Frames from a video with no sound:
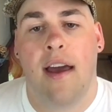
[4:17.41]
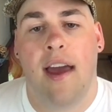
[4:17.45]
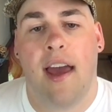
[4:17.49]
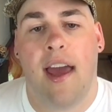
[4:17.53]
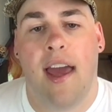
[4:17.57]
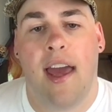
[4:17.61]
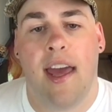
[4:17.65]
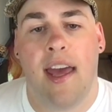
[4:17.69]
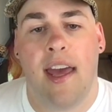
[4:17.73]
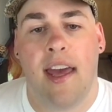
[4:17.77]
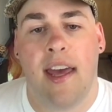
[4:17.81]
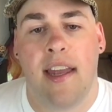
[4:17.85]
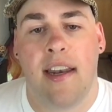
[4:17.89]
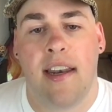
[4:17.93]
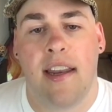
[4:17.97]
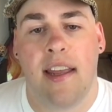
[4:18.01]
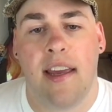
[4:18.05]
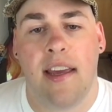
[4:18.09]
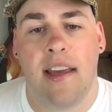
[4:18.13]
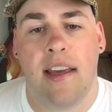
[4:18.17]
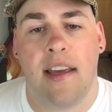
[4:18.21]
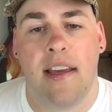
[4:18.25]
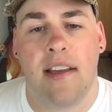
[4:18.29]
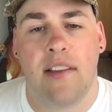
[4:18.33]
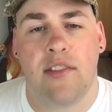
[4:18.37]
And
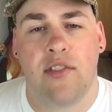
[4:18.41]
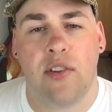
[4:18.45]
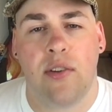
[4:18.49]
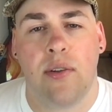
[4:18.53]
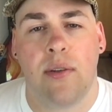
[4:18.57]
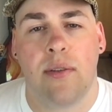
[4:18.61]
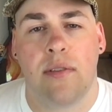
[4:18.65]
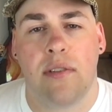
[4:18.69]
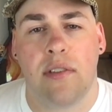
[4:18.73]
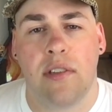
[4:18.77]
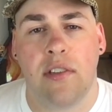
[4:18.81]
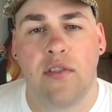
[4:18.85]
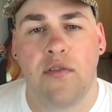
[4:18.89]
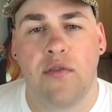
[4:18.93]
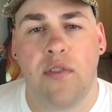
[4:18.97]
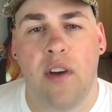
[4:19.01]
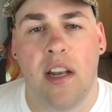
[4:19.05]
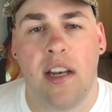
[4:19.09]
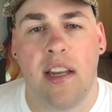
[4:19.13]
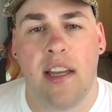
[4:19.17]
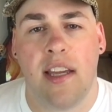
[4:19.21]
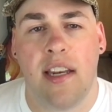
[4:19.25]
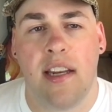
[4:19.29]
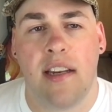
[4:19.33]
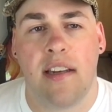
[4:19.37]
so it's just fun
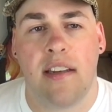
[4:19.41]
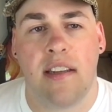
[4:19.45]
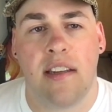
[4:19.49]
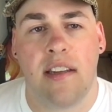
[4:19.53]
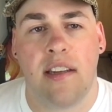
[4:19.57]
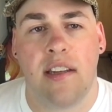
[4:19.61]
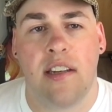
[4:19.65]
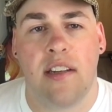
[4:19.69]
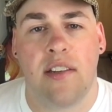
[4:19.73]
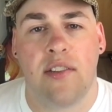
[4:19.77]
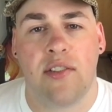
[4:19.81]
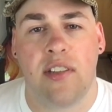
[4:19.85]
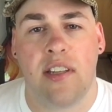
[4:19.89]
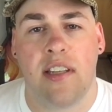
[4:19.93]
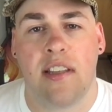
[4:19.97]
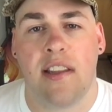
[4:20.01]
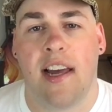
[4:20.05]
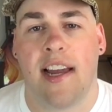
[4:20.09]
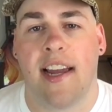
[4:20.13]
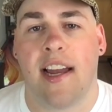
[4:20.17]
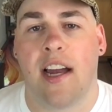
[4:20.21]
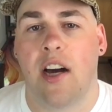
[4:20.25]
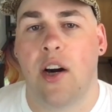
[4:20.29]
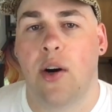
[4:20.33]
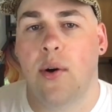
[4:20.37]
getting to, see
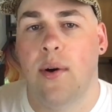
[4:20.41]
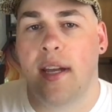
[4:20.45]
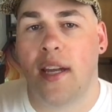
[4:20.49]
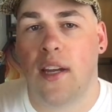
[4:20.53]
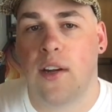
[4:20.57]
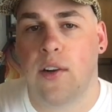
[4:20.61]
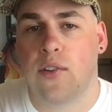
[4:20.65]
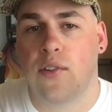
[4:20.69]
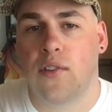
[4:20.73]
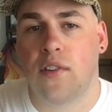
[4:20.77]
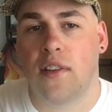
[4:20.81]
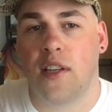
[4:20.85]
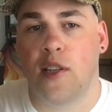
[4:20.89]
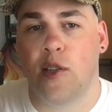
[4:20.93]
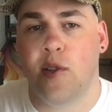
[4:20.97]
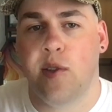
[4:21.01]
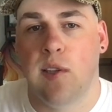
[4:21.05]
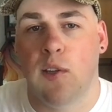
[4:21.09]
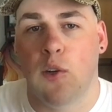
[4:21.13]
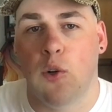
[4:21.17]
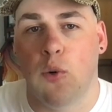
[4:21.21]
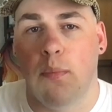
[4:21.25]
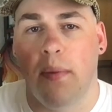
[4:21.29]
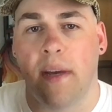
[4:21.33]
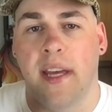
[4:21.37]
like, oh, here's this
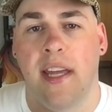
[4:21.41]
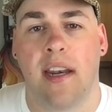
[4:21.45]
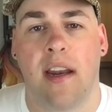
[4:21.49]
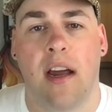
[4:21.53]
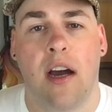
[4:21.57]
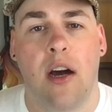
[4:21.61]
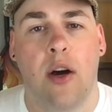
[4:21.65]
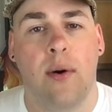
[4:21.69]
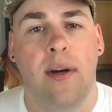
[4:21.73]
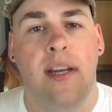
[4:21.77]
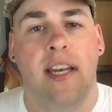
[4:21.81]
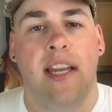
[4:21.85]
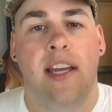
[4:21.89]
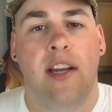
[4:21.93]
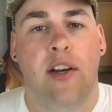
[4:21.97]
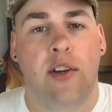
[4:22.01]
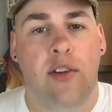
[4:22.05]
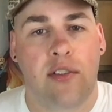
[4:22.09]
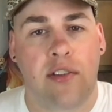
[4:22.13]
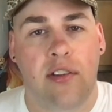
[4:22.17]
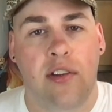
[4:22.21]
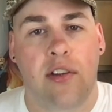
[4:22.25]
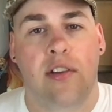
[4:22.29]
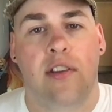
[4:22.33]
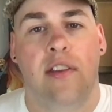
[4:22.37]
little bit, oh, and
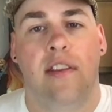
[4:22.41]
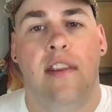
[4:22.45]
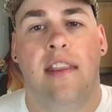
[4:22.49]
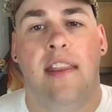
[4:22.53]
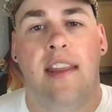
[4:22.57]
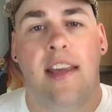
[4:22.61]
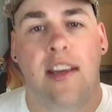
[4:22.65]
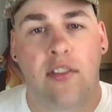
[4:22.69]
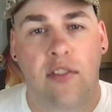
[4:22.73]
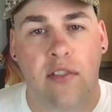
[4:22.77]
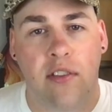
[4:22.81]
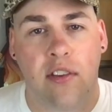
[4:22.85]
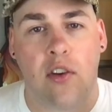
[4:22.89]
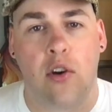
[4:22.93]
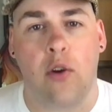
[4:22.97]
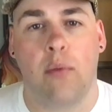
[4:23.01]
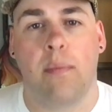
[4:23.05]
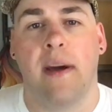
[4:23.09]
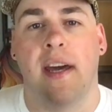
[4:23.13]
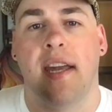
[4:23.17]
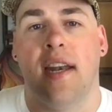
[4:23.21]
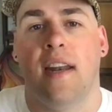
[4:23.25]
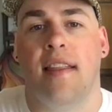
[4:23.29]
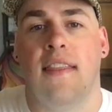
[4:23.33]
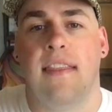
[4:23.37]
here's this little
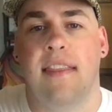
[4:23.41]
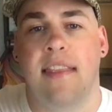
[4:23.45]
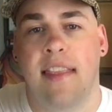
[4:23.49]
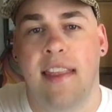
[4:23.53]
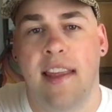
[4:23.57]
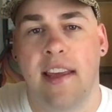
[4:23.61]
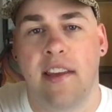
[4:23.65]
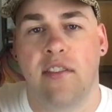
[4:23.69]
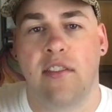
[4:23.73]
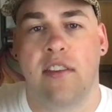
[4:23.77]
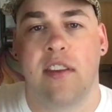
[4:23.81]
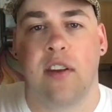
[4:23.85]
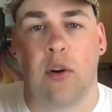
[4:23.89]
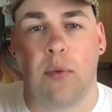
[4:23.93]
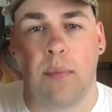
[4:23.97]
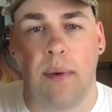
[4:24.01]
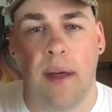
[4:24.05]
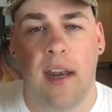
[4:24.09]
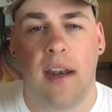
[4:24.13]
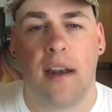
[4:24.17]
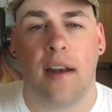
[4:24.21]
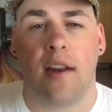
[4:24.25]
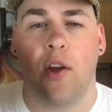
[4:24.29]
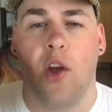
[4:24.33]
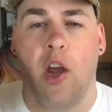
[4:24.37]
bit, and this little bit,
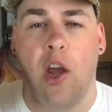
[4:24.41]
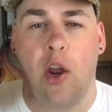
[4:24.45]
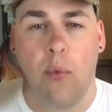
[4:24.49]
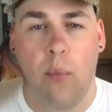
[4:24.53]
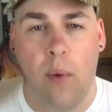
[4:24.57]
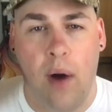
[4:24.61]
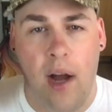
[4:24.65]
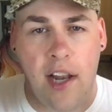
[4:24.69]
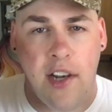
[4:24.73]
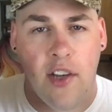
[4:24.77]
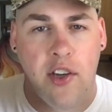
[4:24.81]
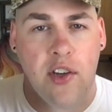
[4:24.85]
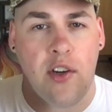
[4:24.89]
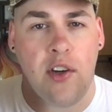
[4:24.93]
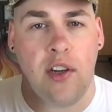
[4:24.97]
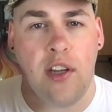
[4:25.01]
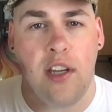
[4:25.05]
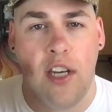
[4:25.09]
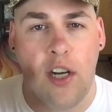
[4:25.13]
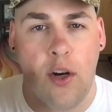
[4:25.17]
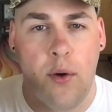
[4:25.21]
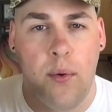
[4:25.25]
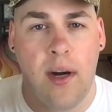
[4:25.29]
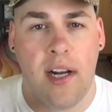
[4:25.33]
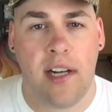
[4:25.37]
and you can watch
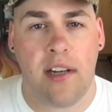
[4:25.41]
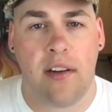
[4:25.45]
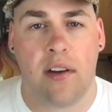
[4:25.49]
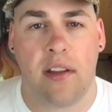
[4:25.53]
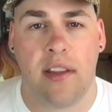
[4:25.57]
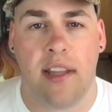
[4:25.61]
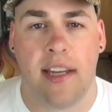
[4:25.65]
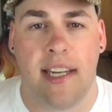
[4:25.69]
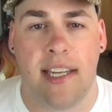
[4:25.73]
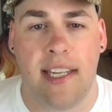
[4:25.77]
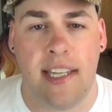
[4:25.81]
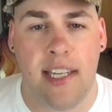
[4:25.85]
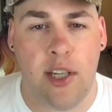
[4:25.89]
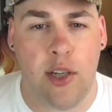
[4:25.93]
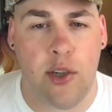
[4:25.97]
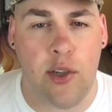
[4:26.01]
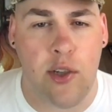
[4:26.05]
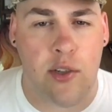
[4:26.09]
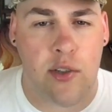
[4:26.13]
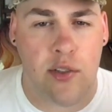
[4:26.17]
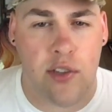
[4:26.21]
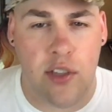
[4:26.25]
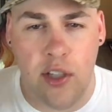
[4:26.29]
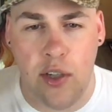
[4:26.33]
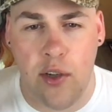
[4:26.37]
her, watch all the
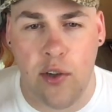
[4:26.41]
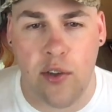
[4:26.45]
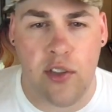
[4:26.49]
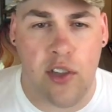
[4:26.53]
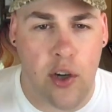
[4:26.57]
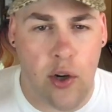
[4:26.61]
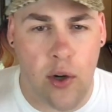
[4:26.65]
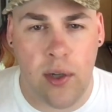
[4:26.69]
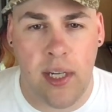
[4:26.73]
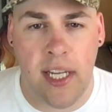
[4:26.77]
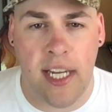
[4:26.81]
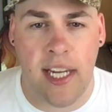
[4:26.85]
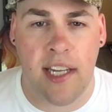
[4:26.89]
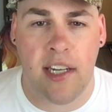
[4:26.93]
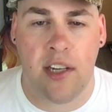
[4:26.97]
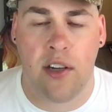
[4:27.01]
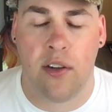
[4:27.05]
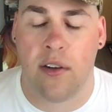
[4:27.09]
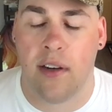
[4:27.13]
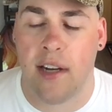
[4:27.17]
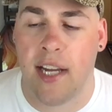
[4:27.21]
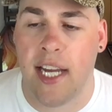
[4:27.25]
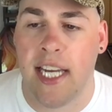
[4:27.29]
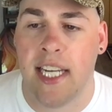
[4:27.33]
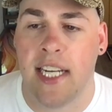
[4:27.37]
gears, turning in
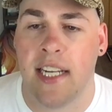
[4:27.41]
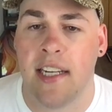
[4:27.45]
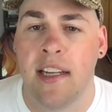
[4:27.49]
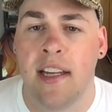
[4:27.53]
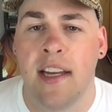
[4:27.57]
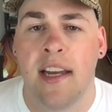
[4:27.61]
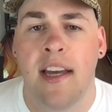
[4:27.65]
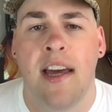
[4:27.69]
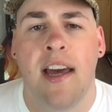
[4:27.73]
her head.